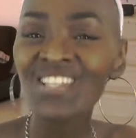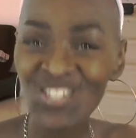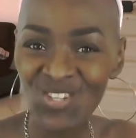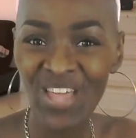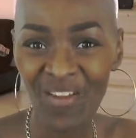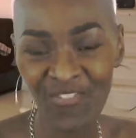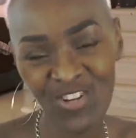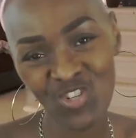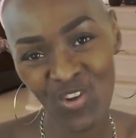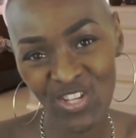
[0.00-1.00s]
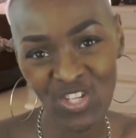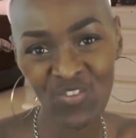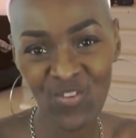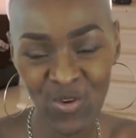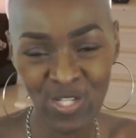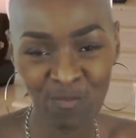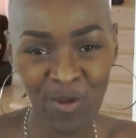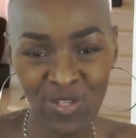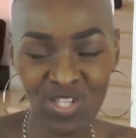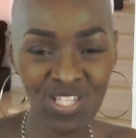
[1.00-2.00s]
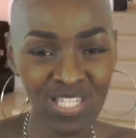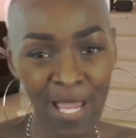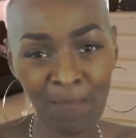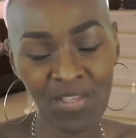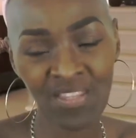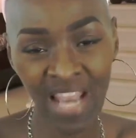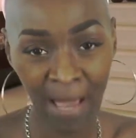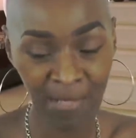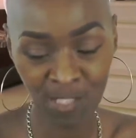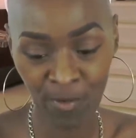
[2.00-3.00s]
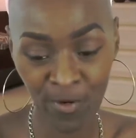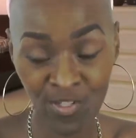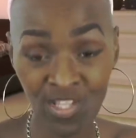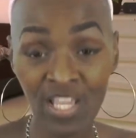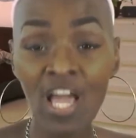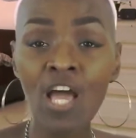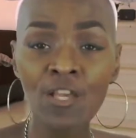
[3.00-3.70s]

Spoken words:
to that frustration if you're experiencing the same thing that I'm experiencing.